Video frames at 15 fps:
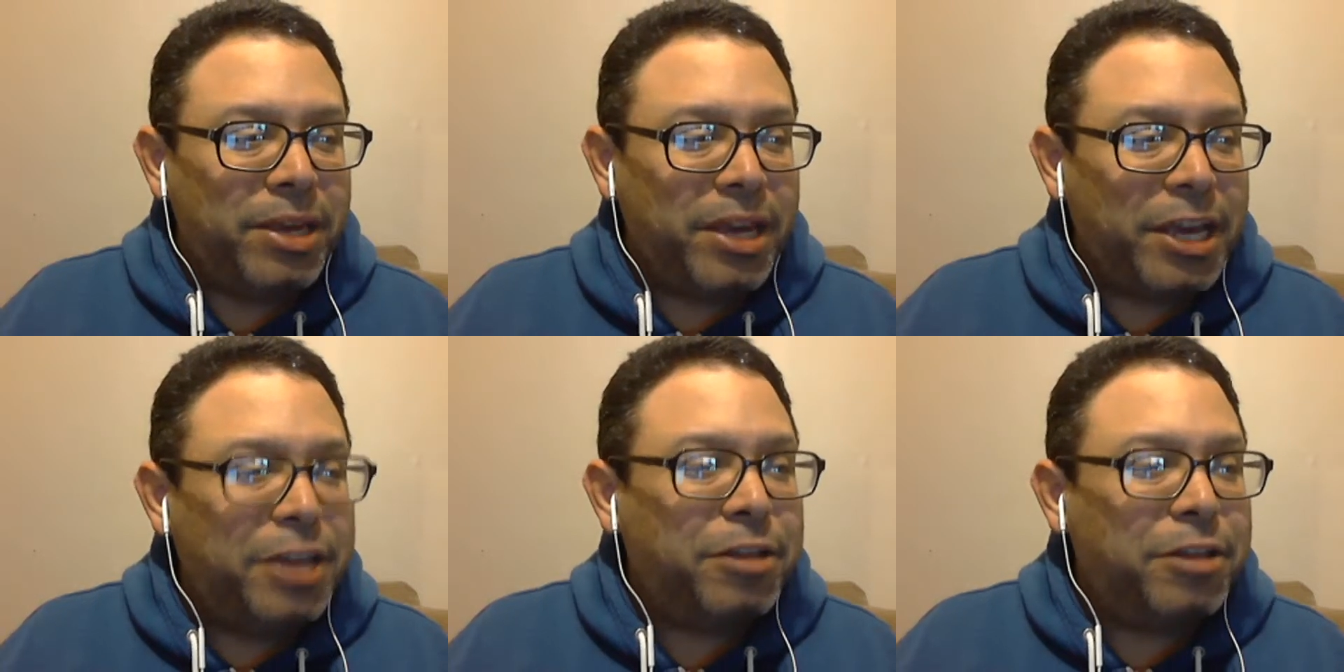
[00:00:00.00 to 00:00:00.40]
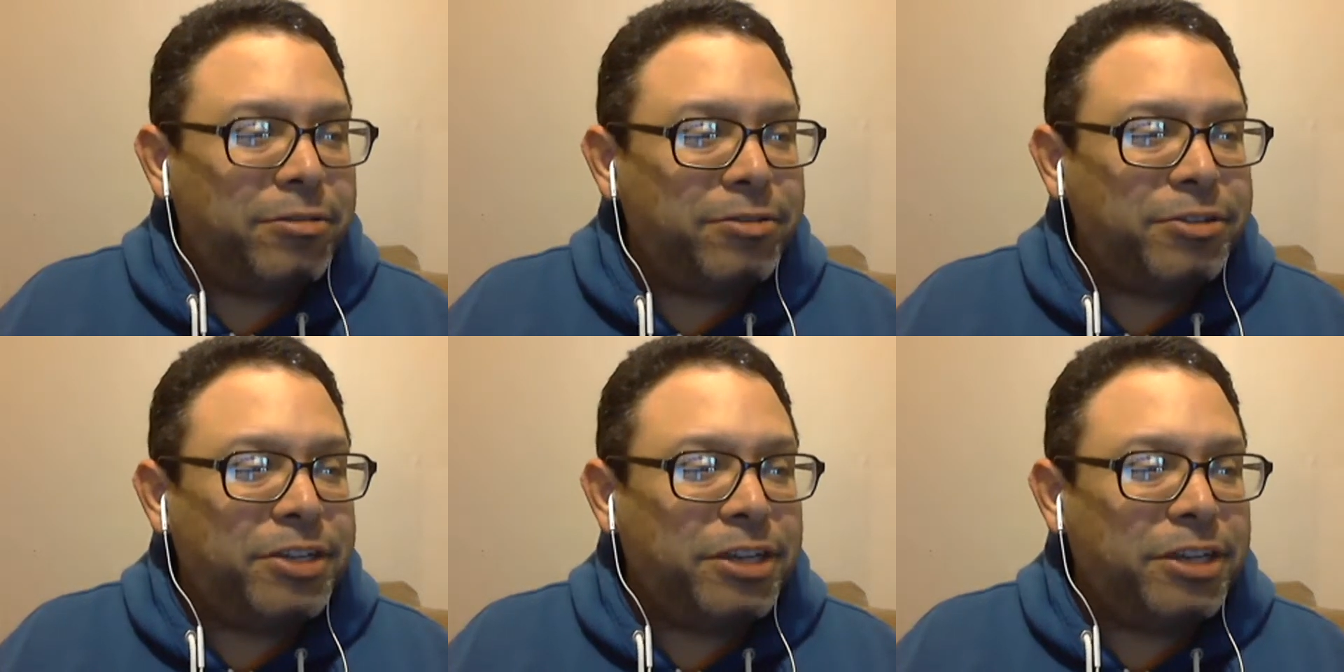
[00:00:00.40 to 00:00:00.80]
he thought
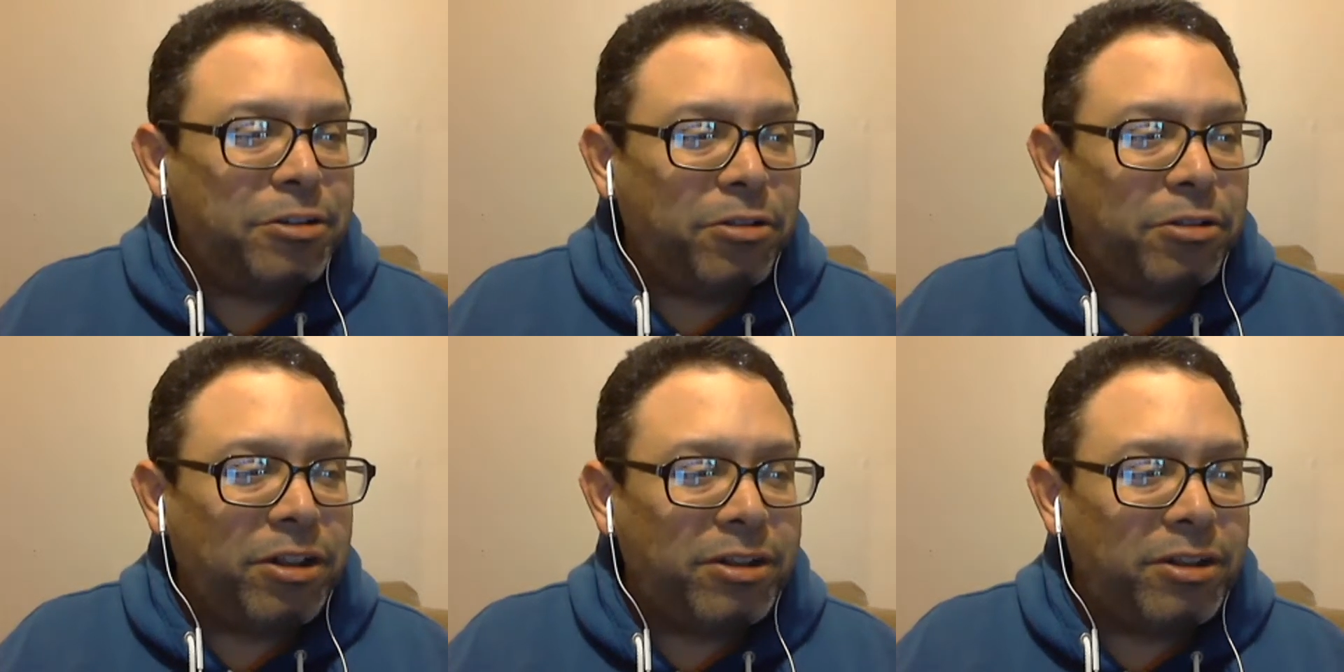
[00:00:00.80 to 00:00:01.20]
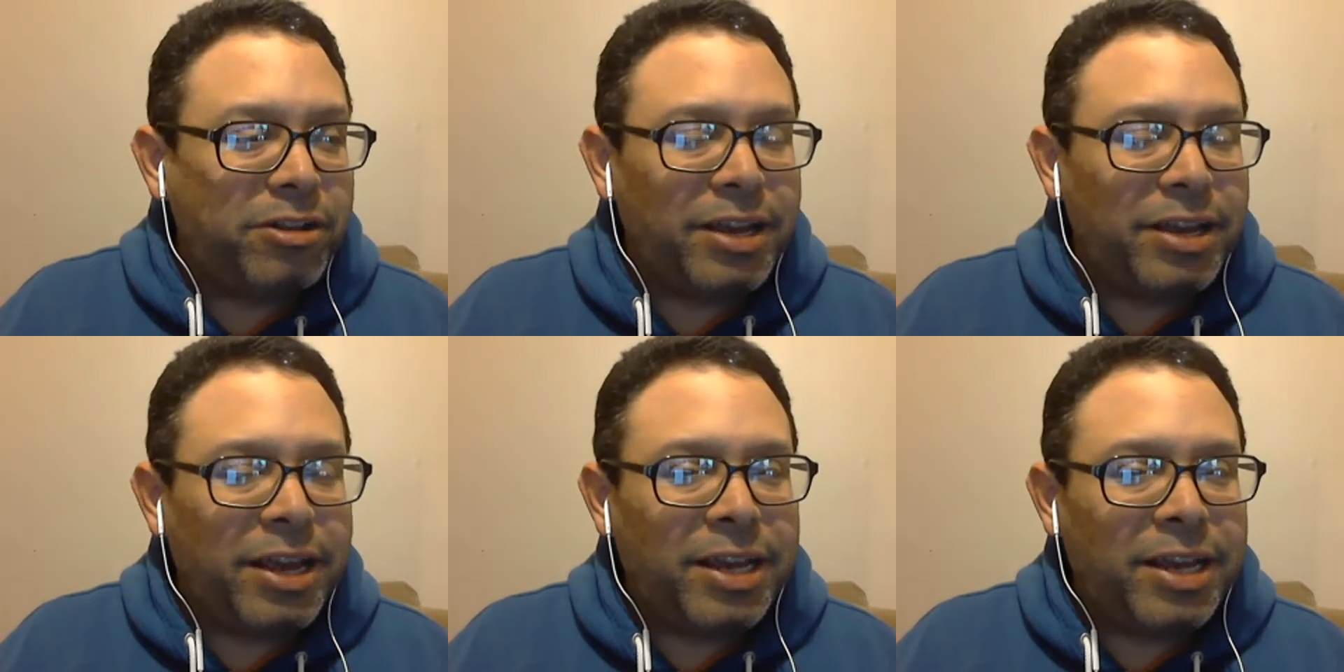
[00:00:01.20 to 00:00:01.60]
was really cool
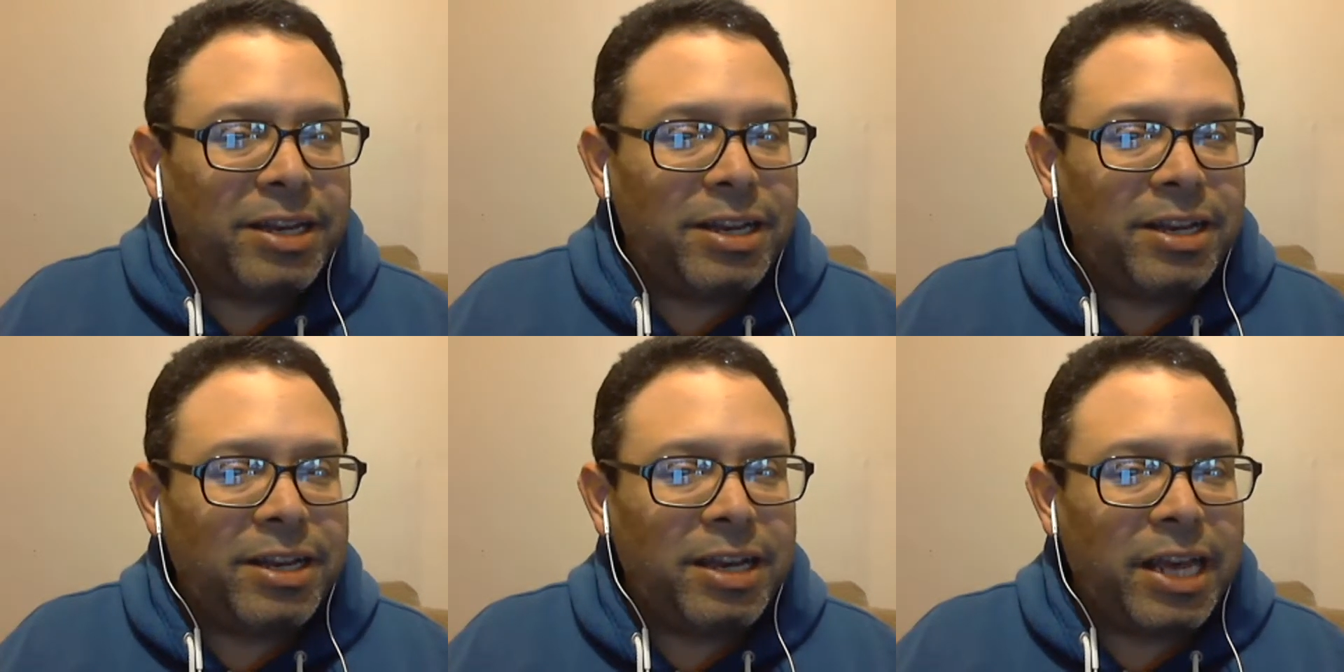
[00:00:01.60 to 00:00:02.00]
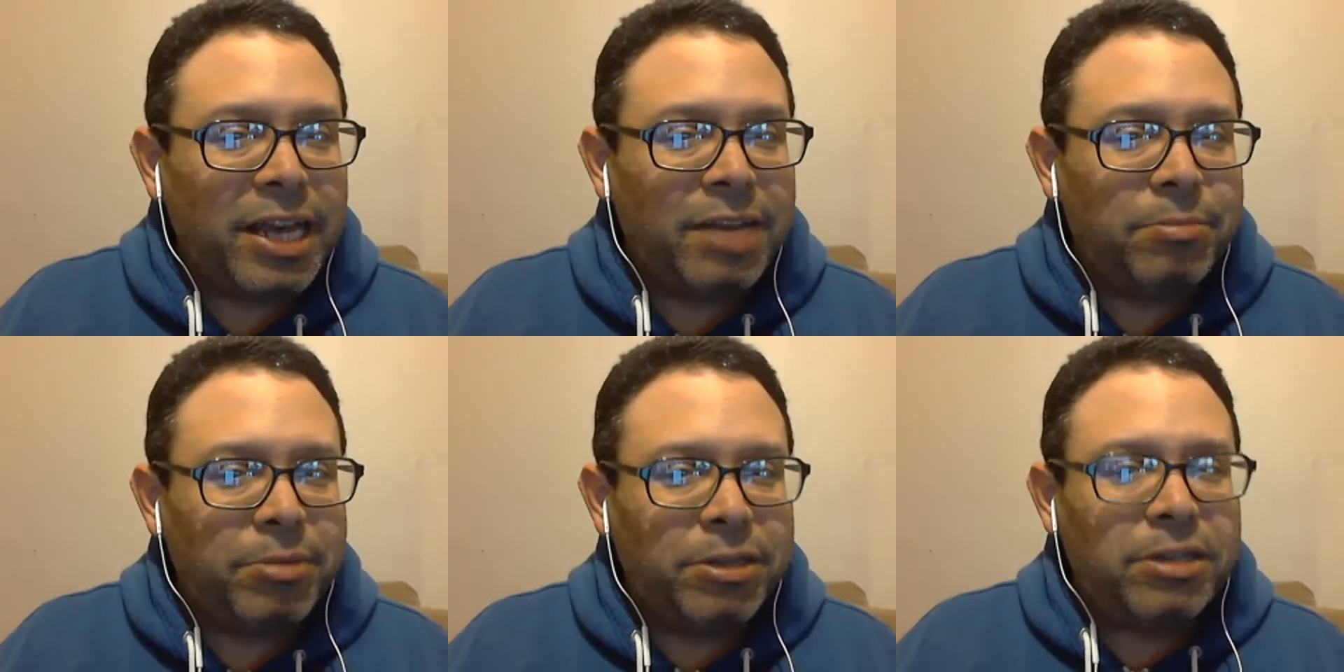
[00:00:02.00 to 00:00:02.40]
and
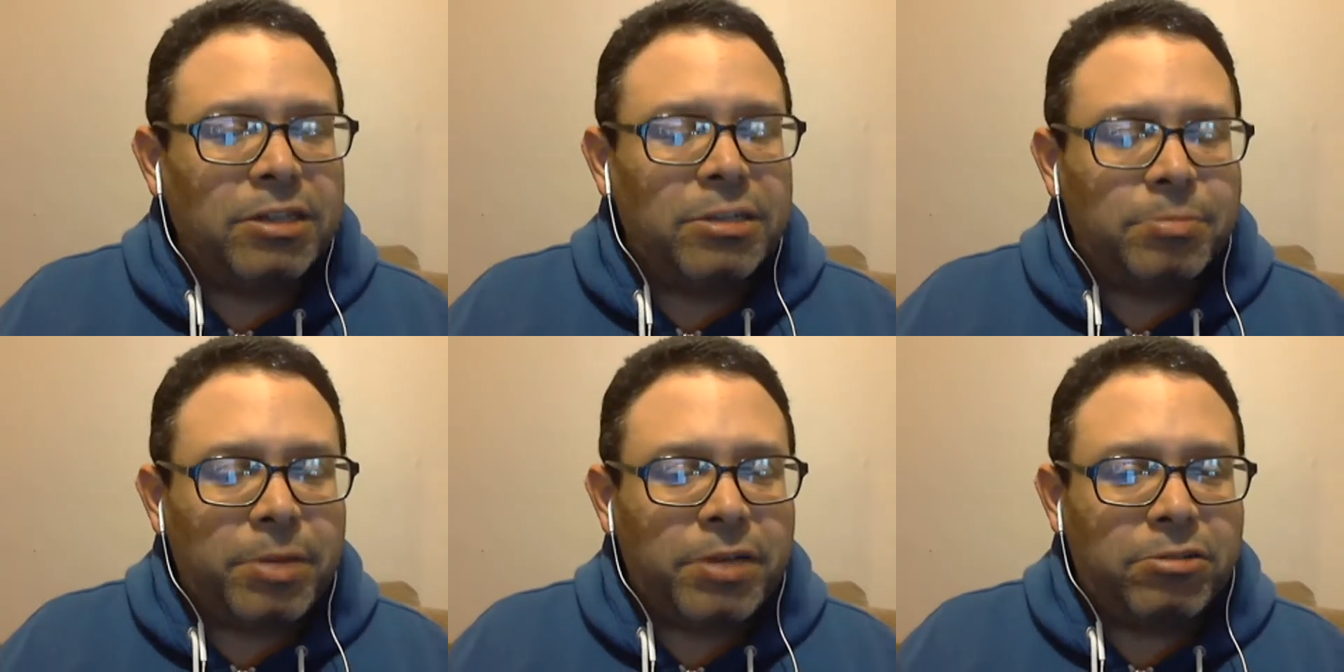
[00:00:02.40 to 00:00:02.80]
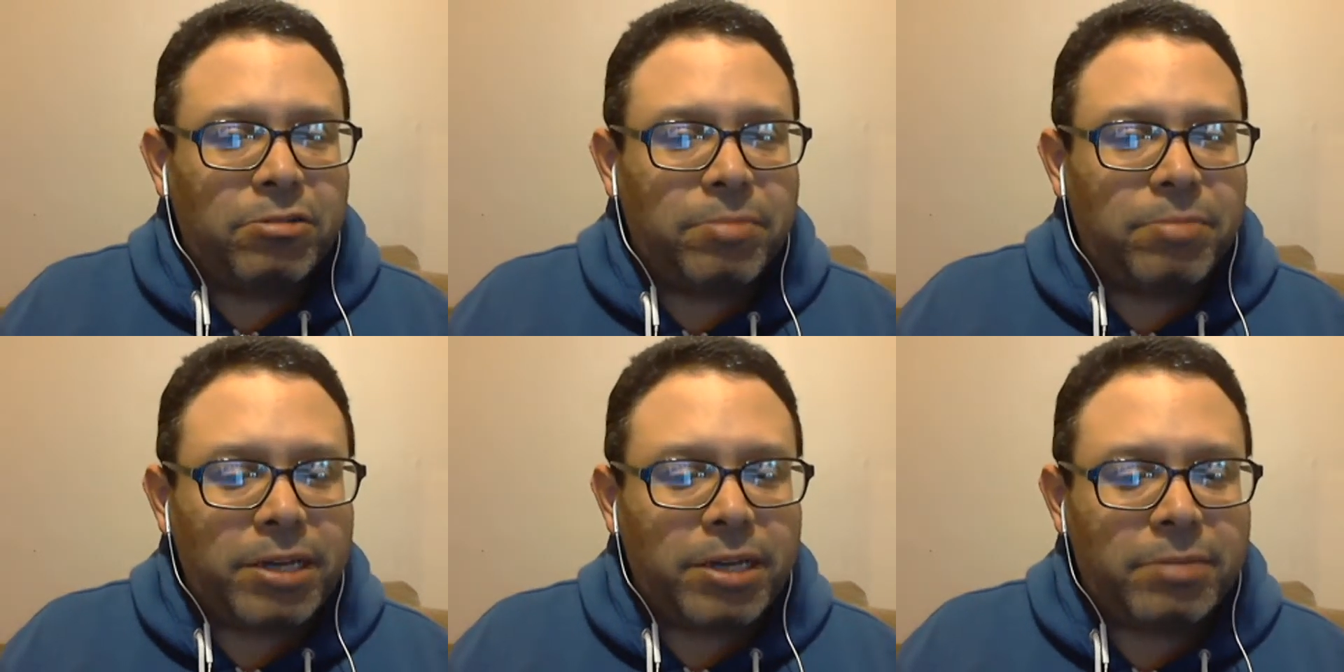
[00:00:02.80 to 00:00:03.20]
particularly special
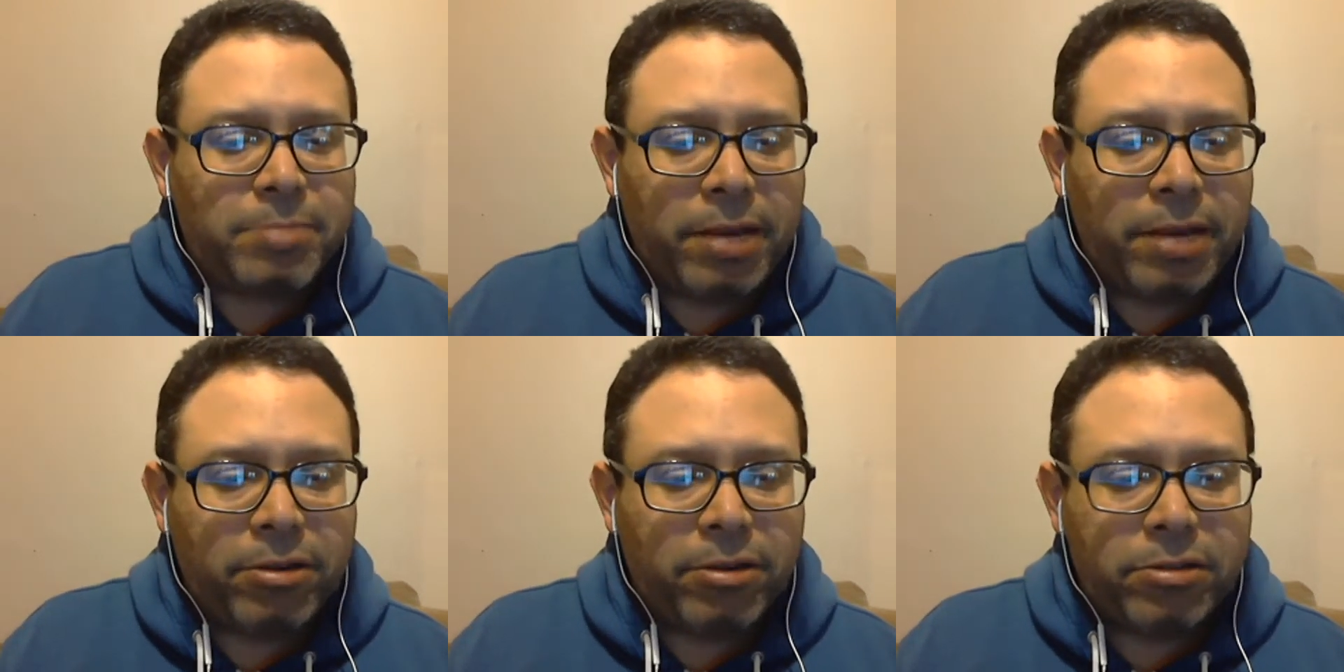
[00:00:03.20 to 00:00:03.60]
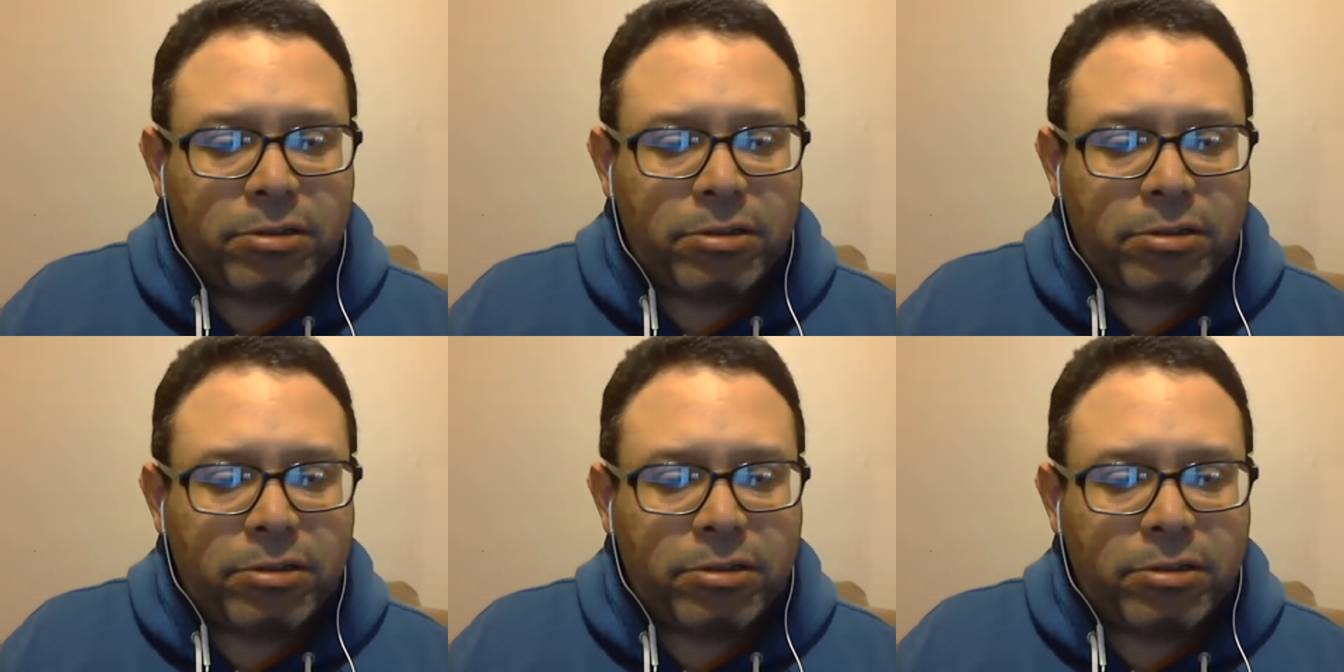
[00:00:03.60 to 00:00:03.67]
about his background.